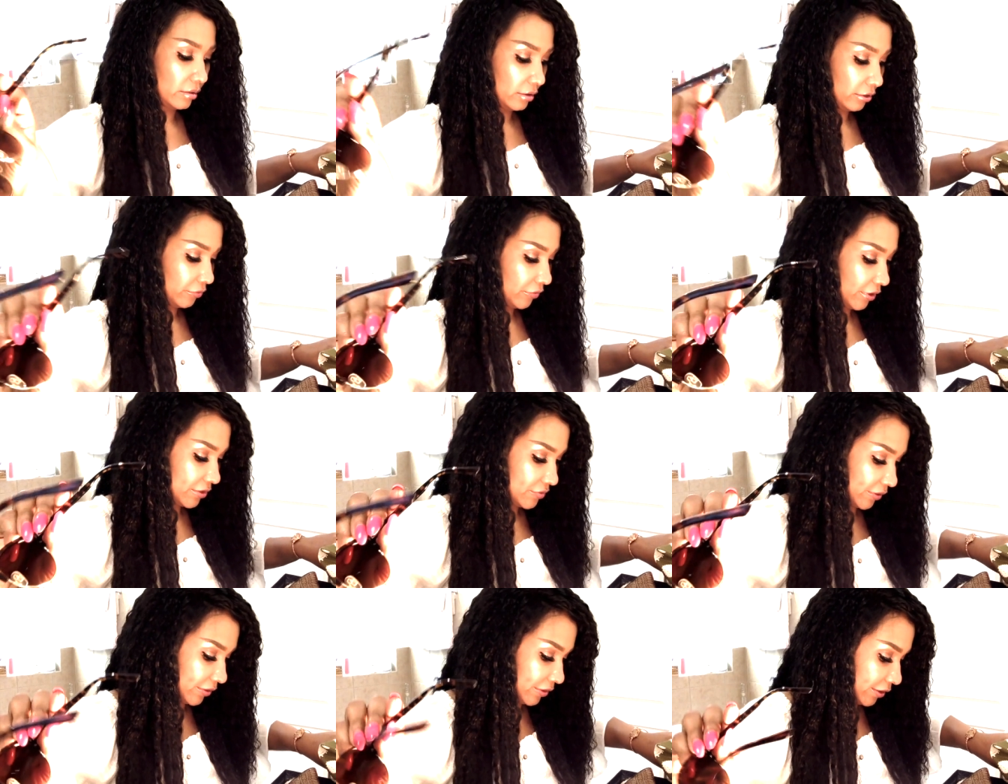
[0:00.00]
little things
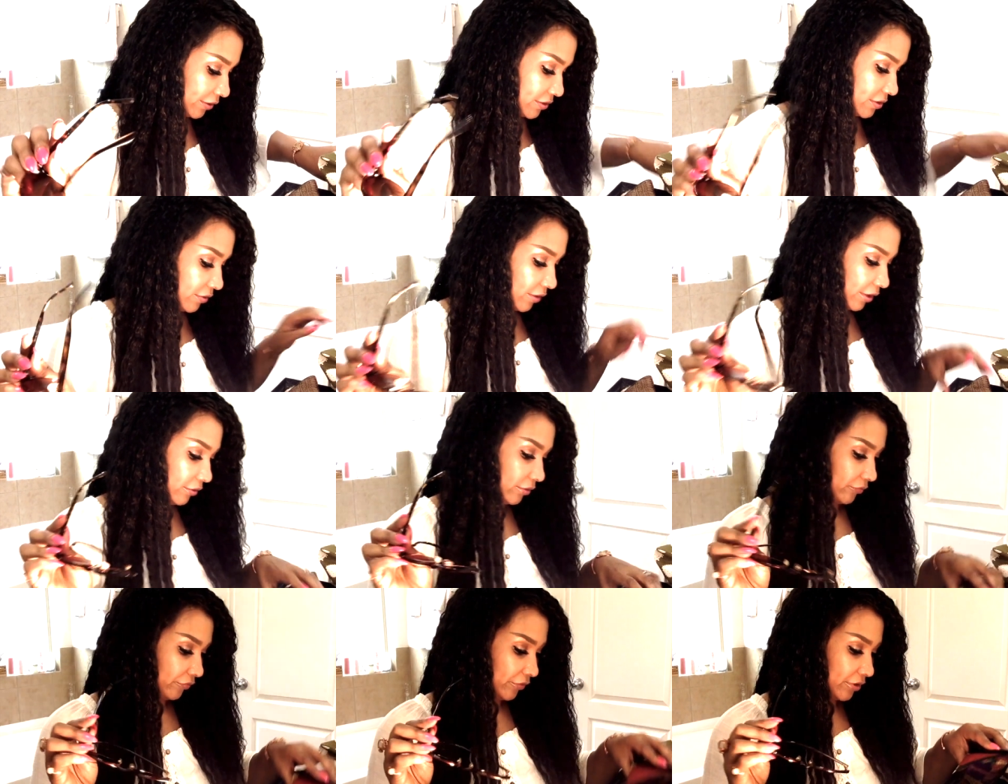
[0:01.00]
right there so that you
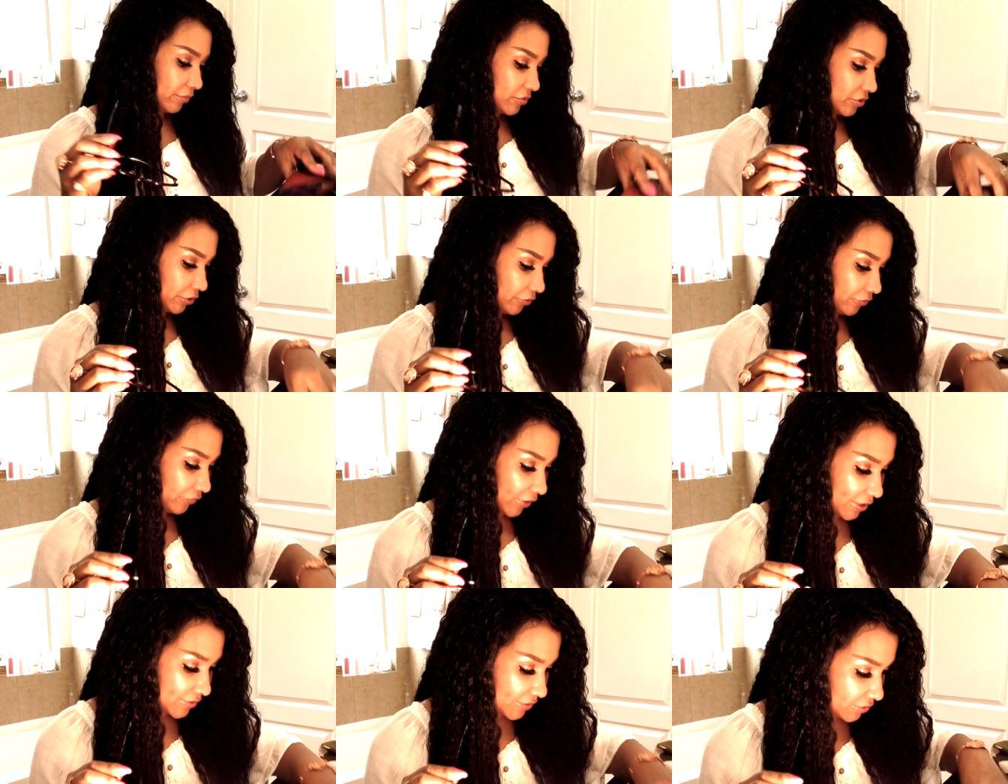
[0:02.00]
can fit them to your
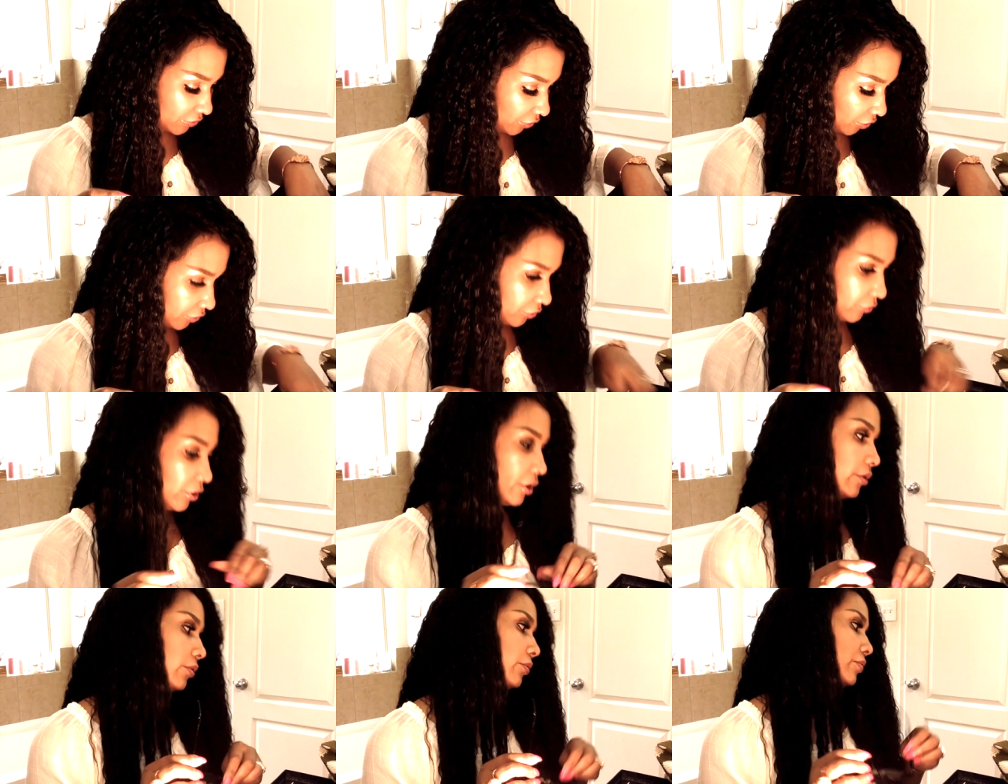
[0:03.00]
face and to on your
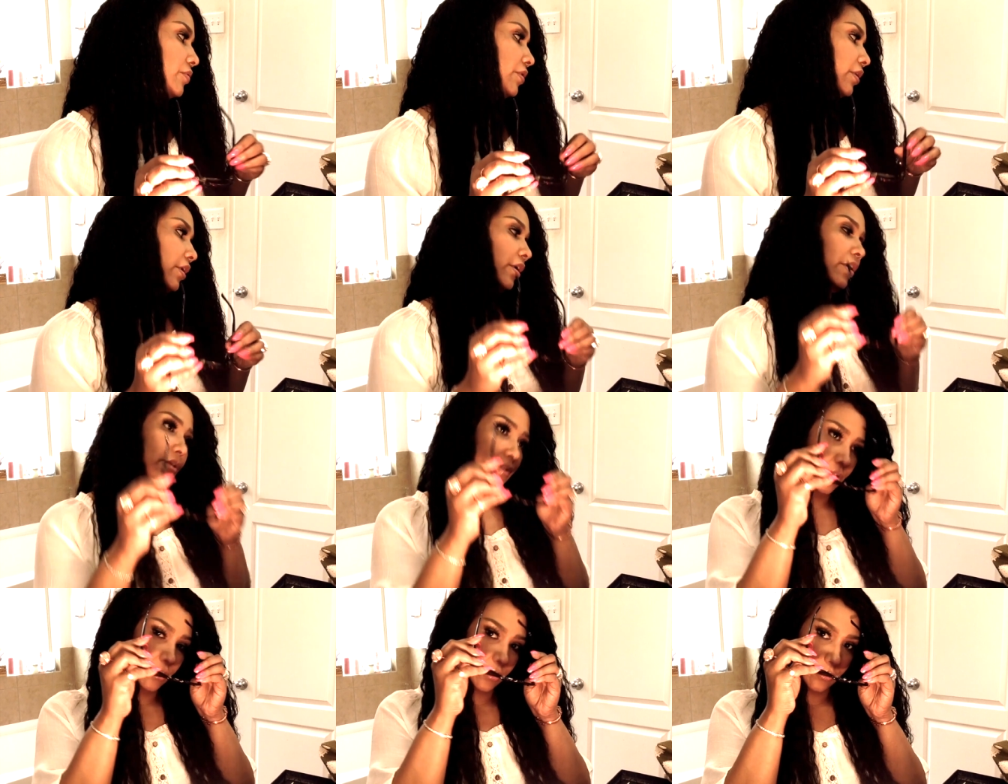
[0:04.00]
nose.
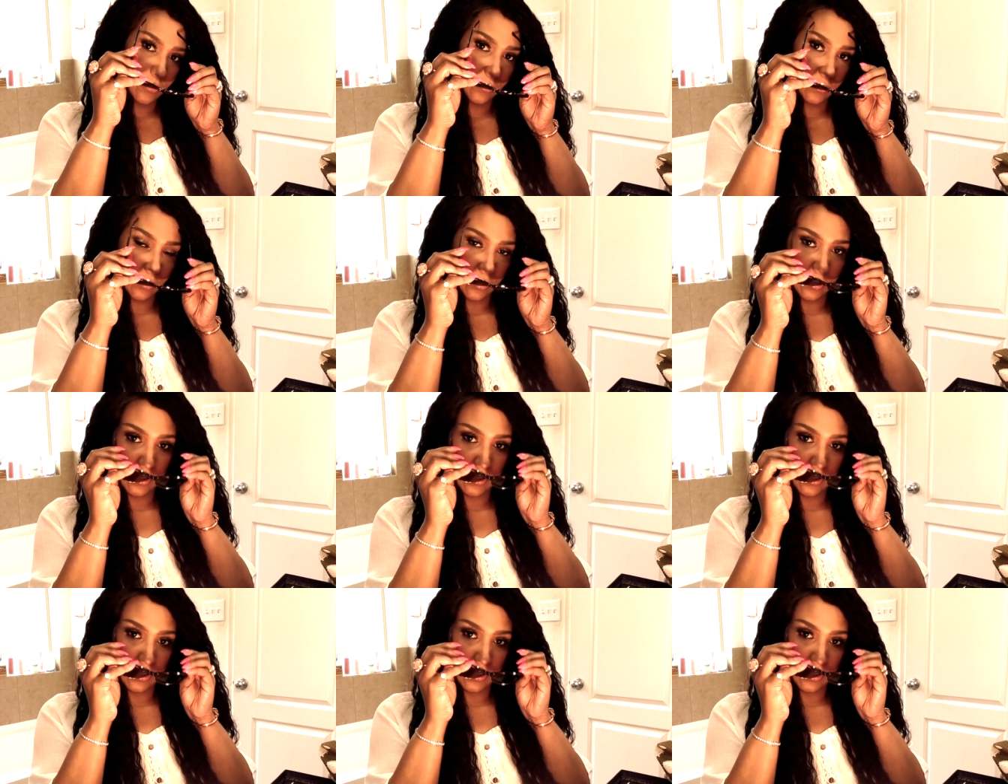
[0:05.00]
So,